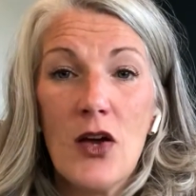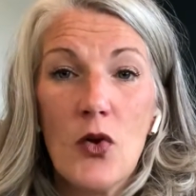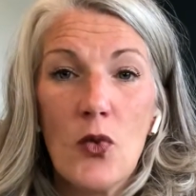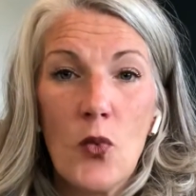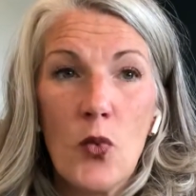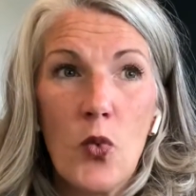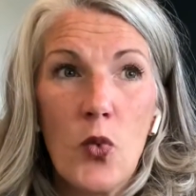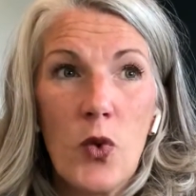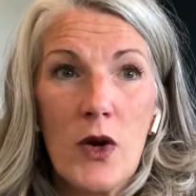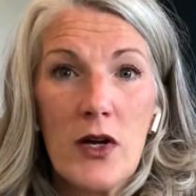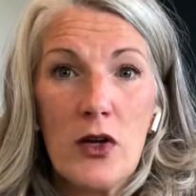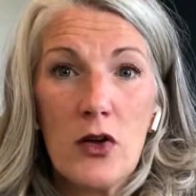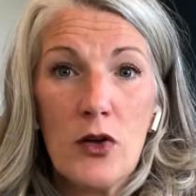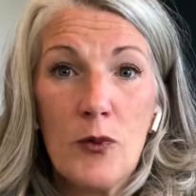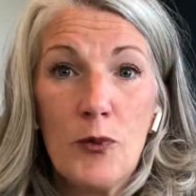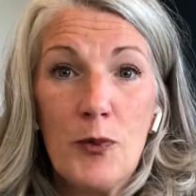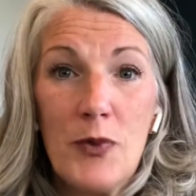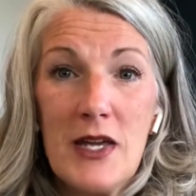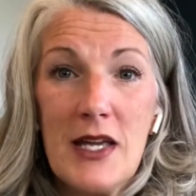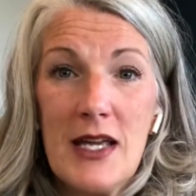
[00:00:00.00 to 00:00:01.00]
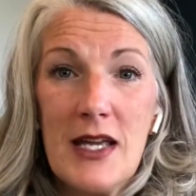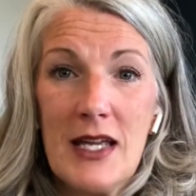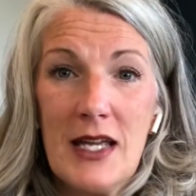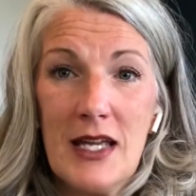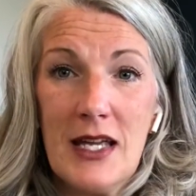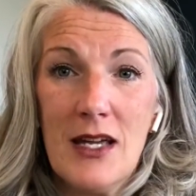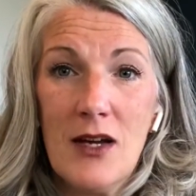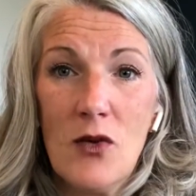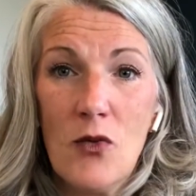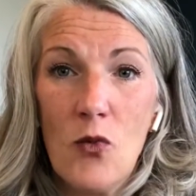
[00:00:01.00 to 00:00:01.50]
will
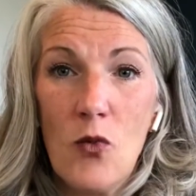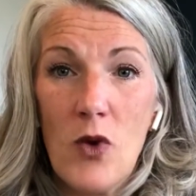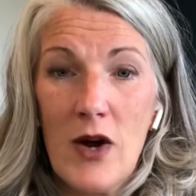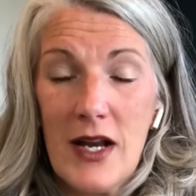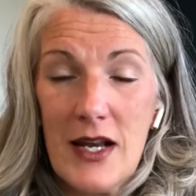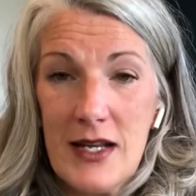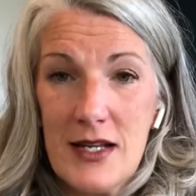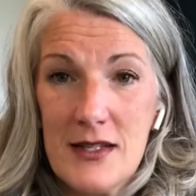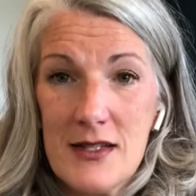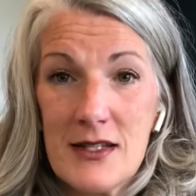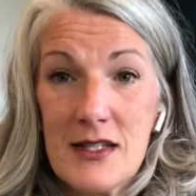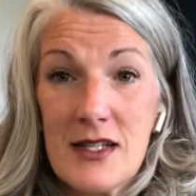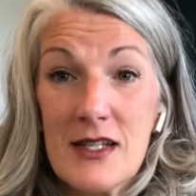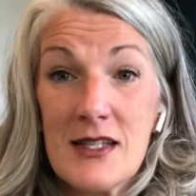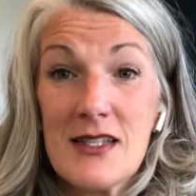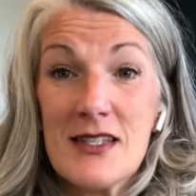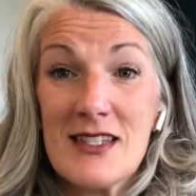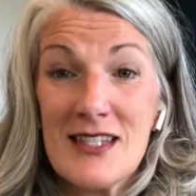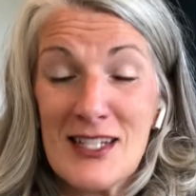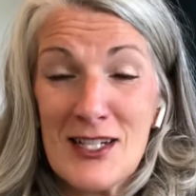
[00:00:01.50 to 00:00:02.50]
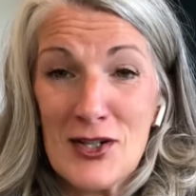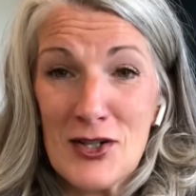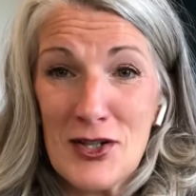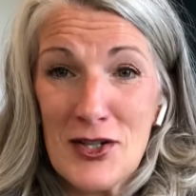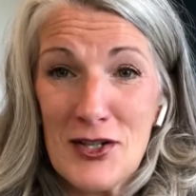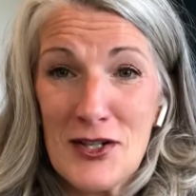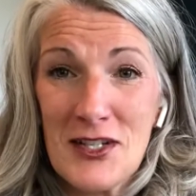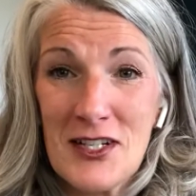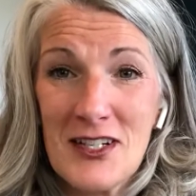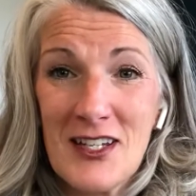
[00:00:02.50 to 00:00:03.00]
be what is
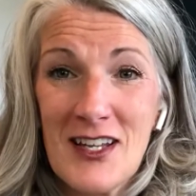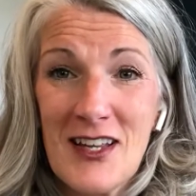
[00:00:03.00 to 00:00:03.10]
considered